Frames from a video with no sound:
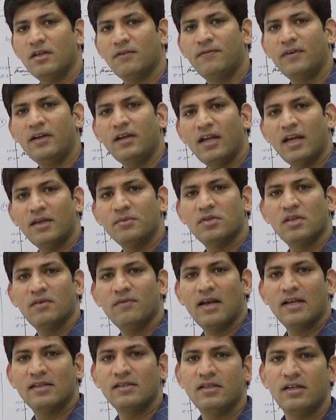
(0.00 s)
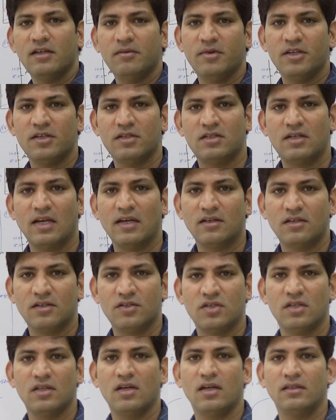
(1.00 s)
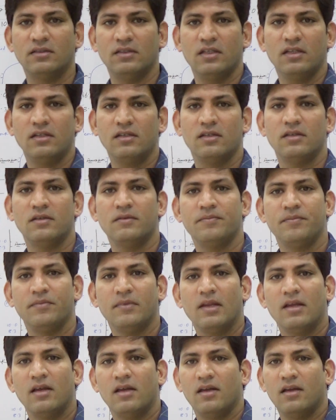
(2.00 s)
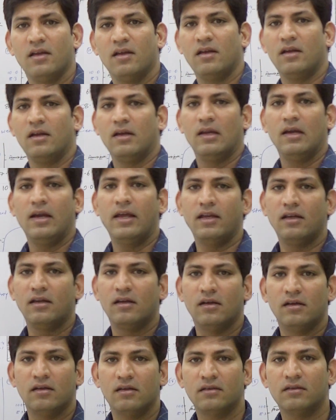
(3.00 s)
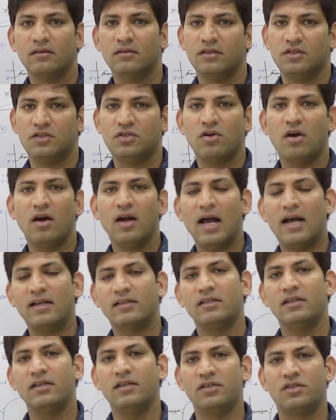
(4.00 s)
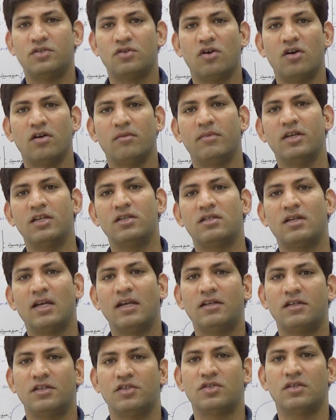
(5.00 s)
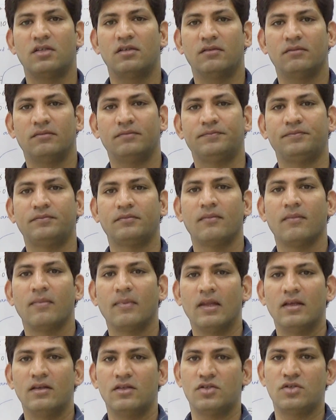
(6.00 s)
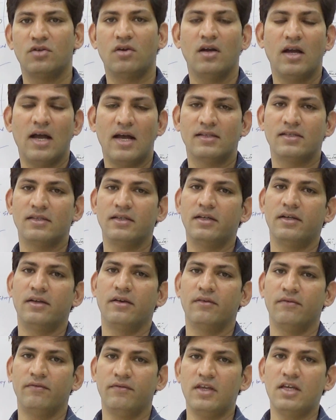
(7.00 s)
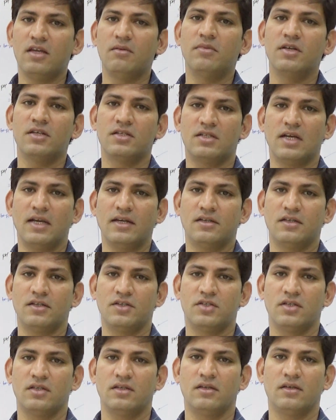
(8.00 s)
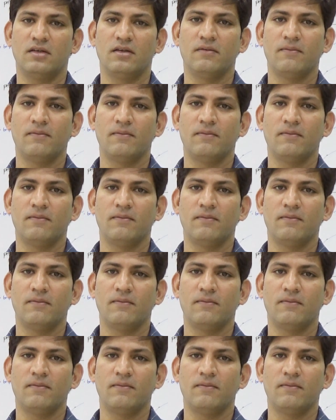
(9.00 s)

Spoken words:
Different types of acid-base titration are there, like strong acid, strong base titration, strong acid, weak base titration,